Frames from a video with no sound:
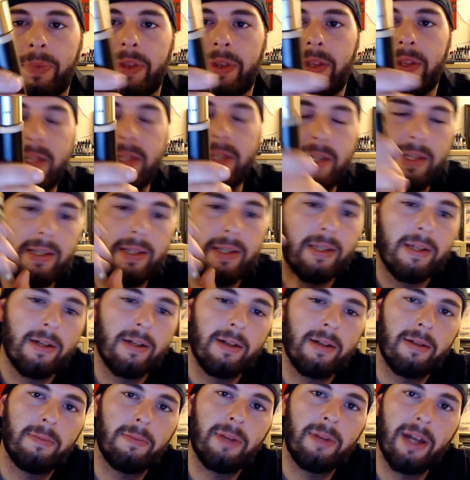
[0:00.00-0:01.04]
This is
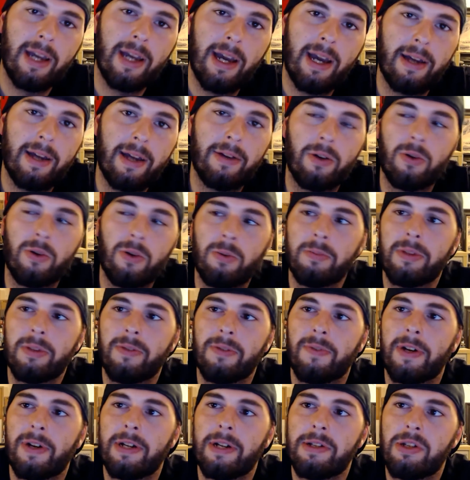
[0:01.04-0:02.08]
my at-home
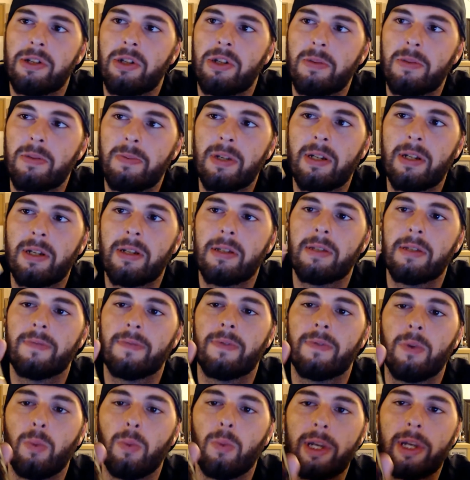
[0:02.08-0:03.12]
device just because
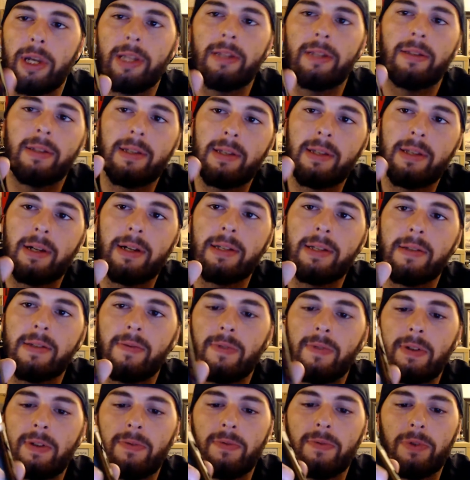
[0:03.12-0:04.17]
of the weight and the size of
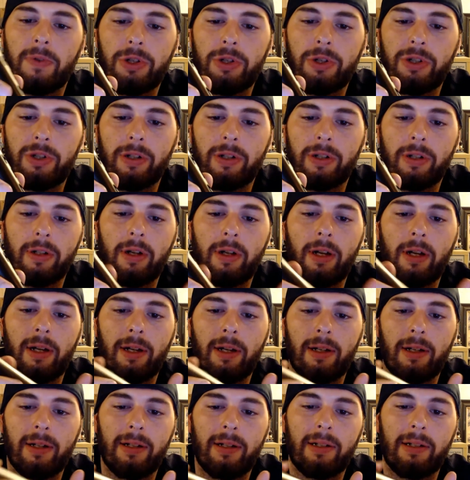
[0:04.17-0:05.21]
it, for sure.
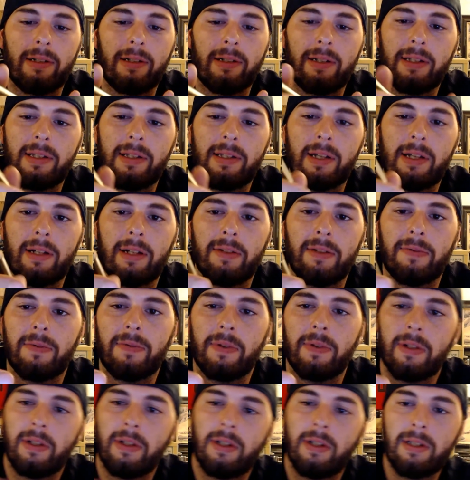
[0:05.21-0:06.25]
It's kind of
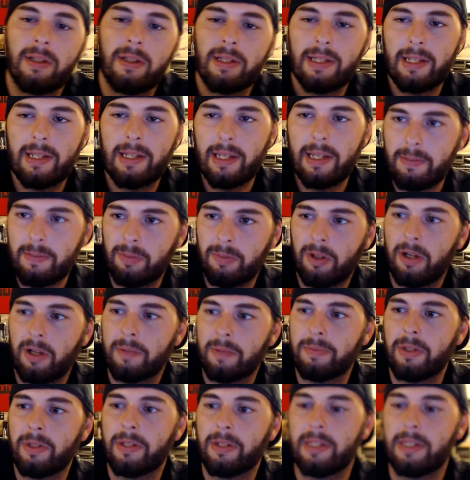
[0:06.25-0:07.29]
stays
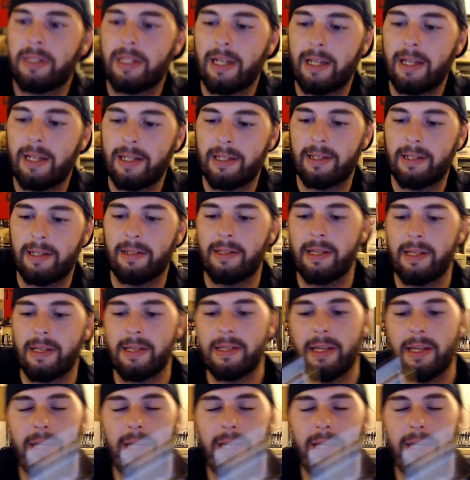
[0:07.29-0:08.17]
plopped on the desk, says